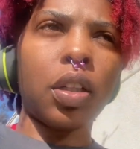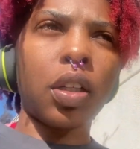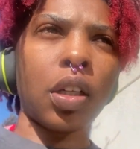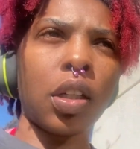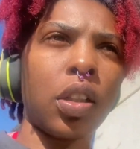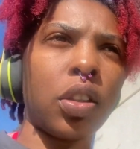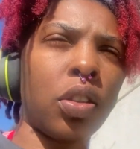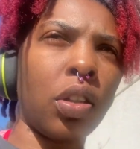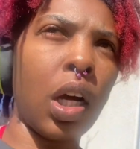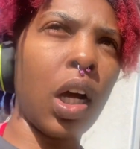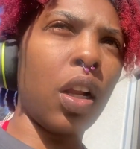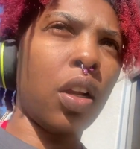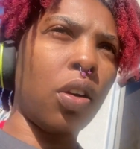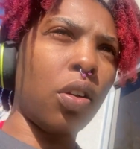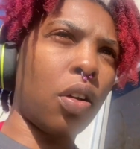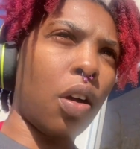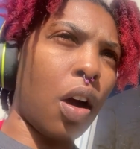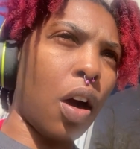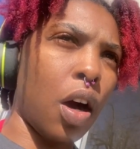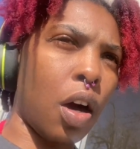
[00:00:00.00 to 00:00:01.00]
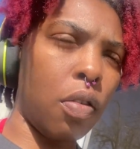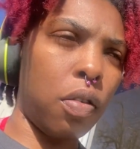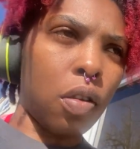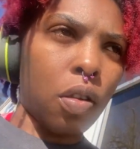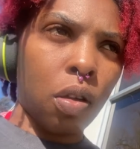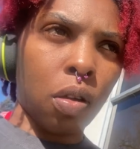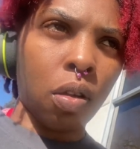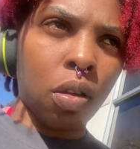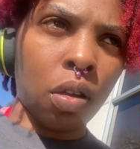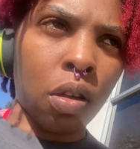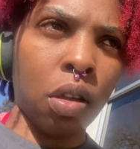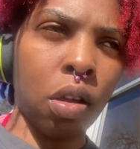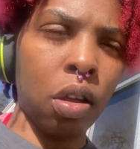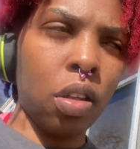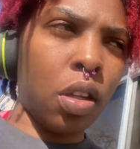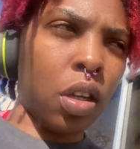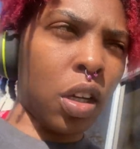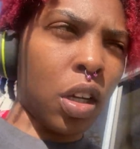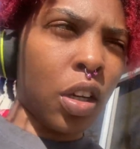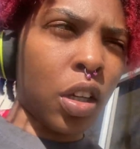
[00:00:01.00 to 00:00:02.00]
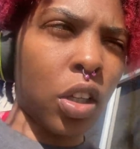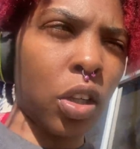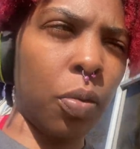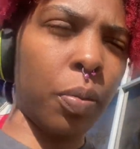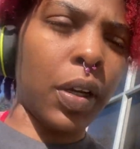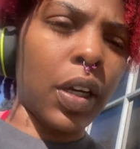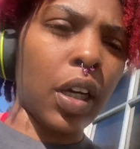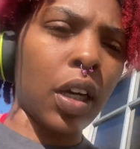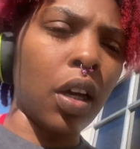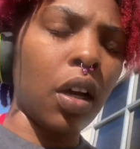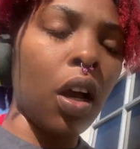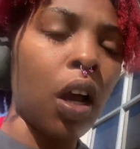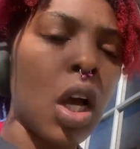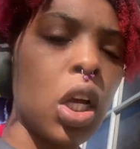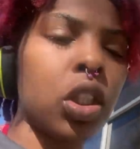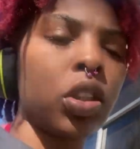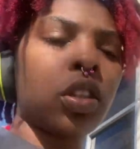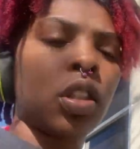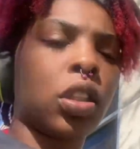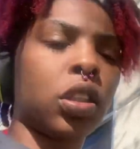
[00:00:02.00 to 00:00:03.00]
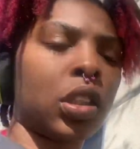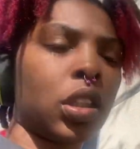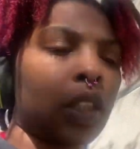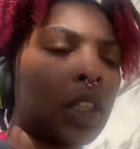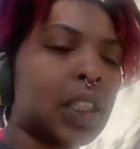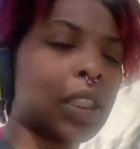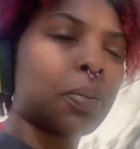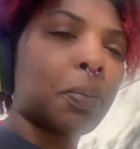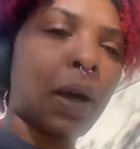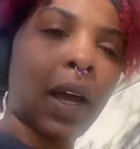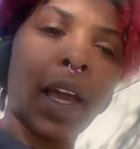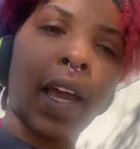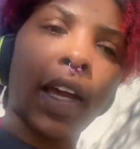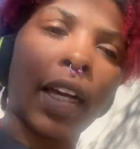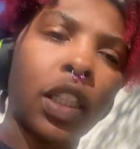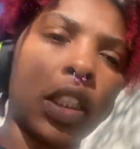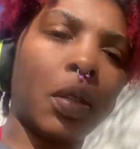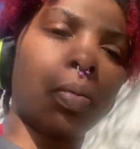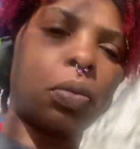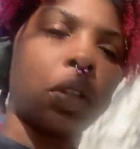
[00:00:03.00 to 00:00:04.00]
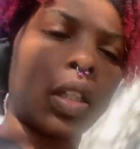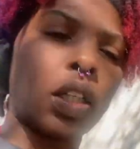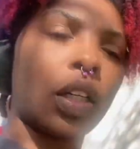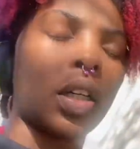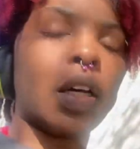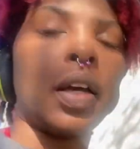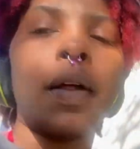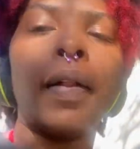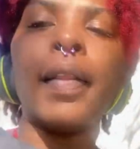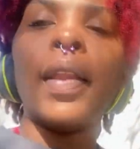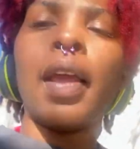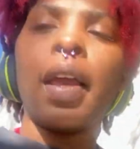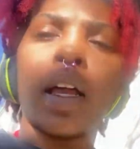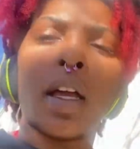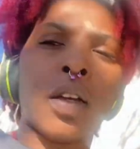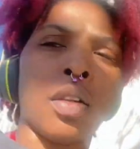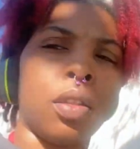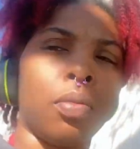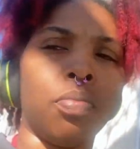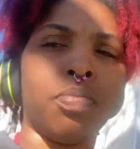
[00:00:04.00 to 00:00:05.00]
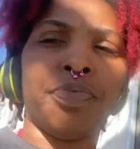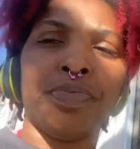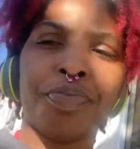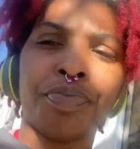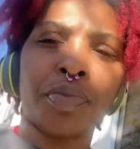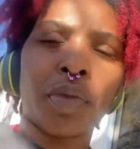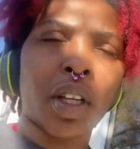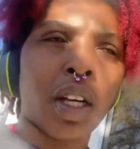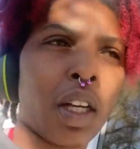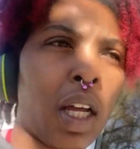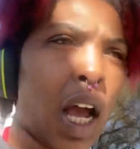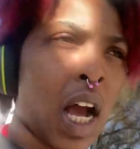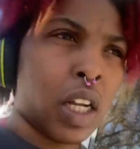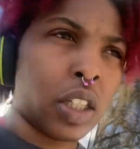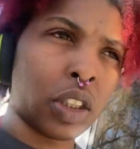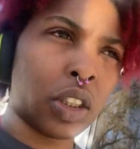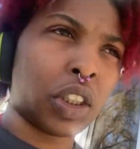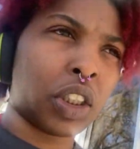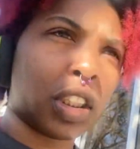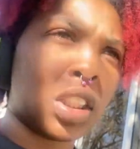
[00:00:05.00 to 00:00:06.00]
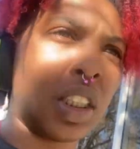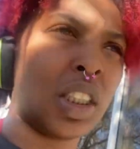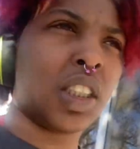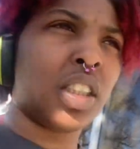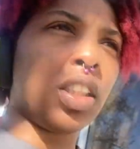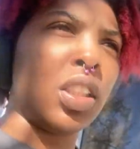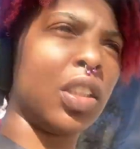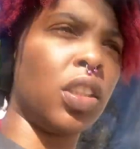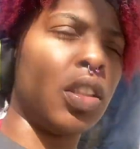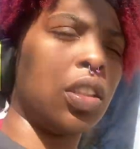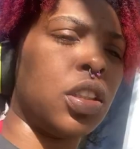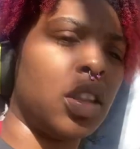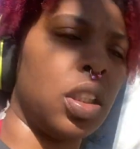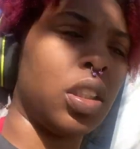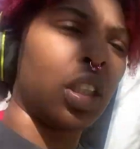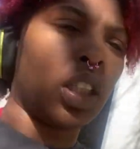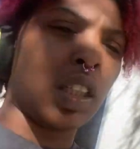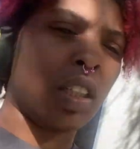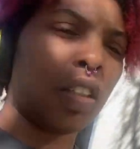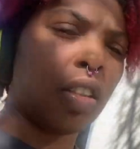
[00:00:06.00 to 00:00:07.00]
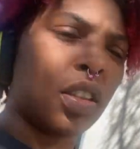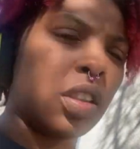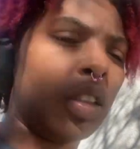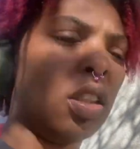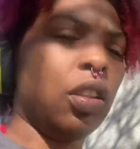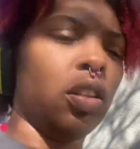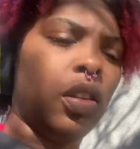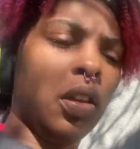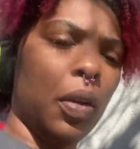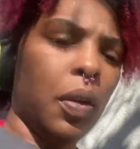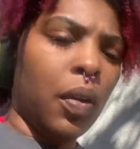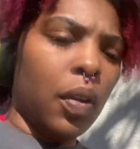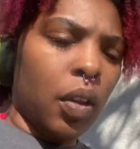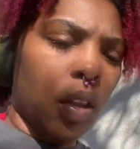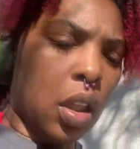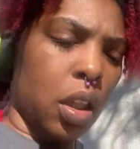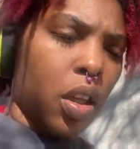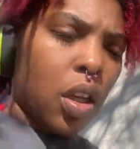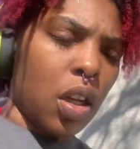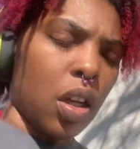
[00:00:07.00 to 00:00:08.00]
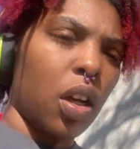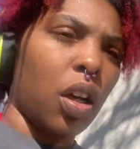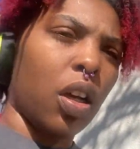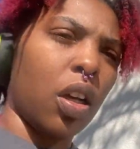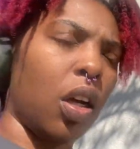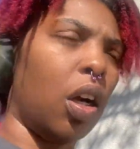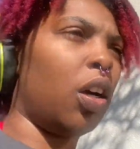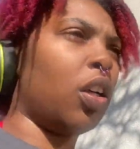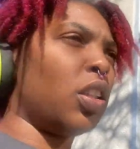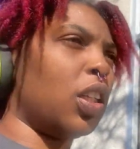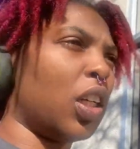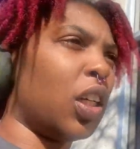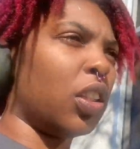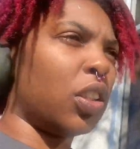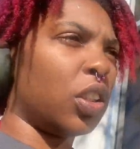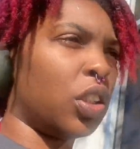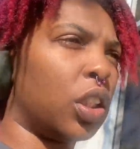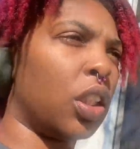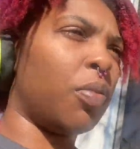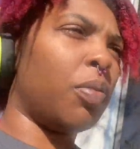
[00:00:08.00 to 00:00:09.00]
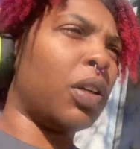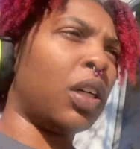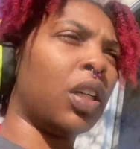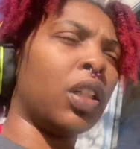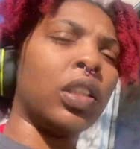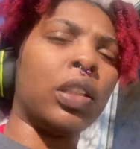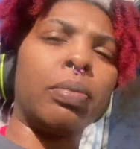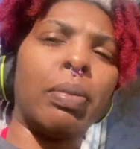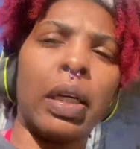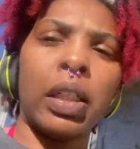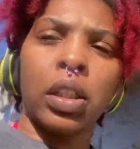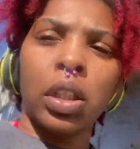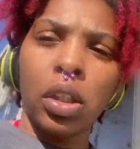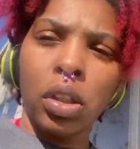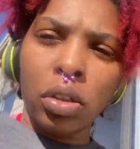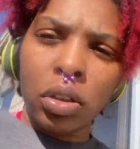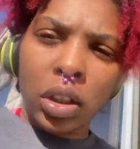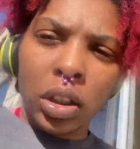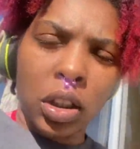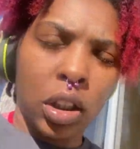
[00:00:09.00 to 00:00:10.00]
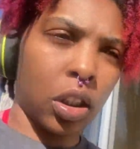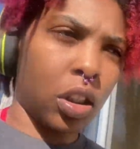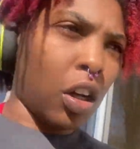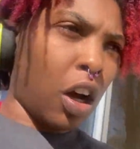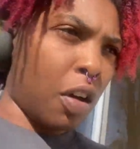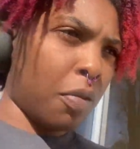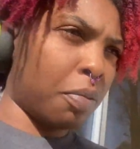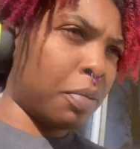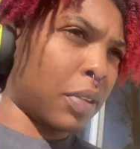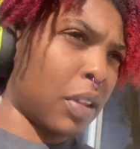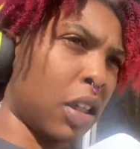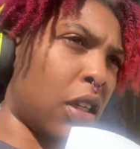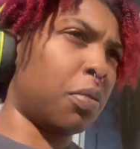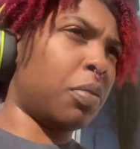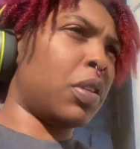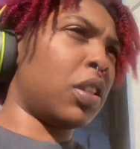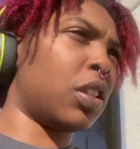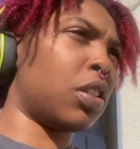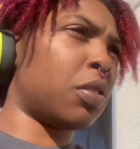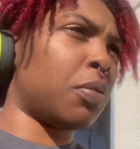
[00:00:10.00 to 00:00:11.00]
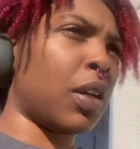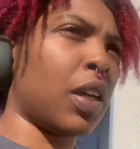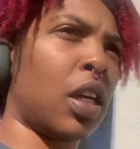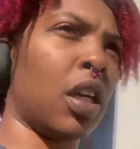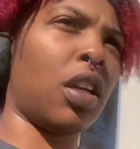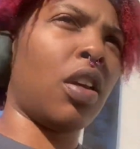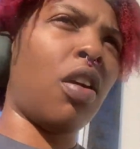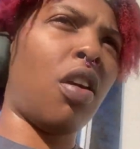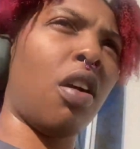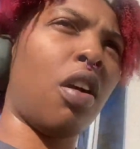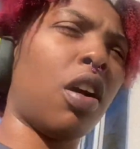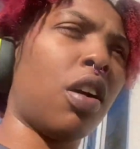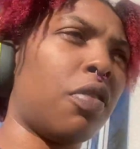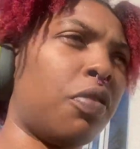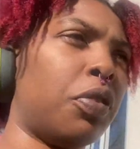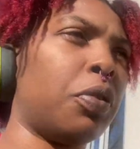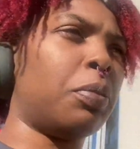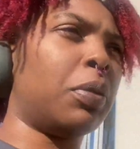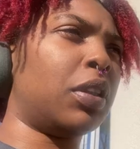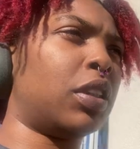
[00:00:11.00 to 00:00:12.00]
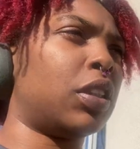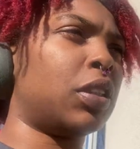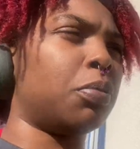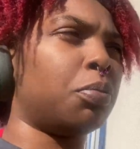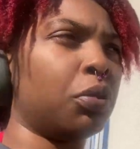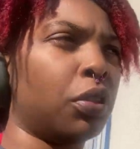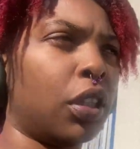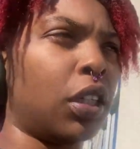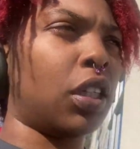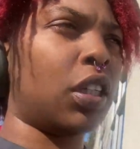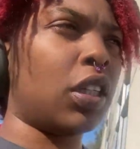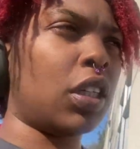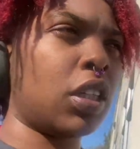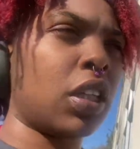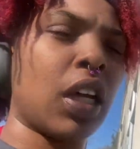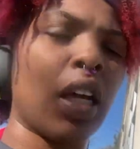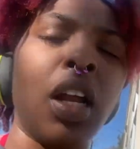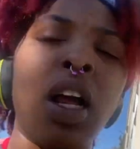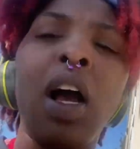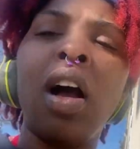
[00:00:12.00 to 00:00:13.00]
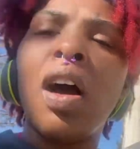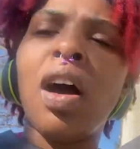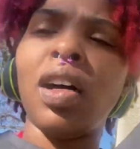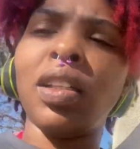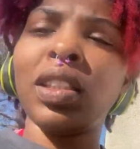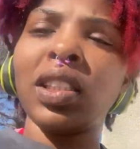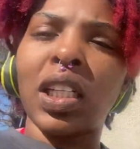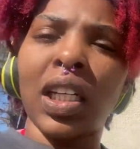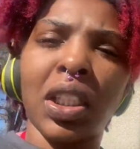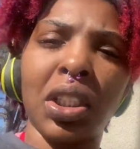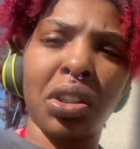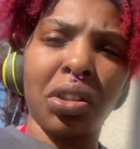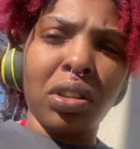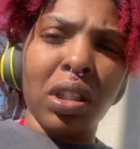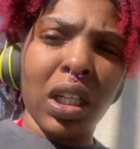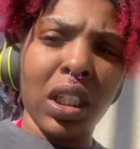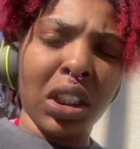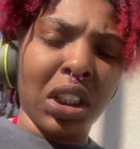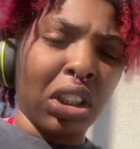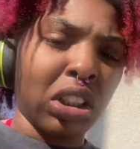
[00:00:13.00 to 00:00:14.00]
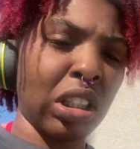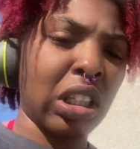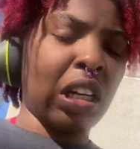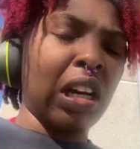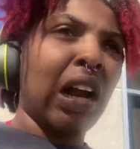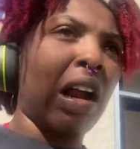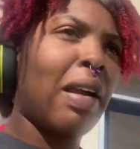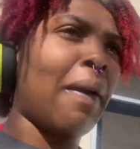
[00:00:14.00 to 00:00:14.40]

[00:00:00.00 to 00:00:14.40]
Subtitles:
I still got a little cough. You hear a little bit. So they're saying it's my asthma and allergies and all the other shit because my nose is stomped up. It's making it hard for me to breathe and all this extra shit.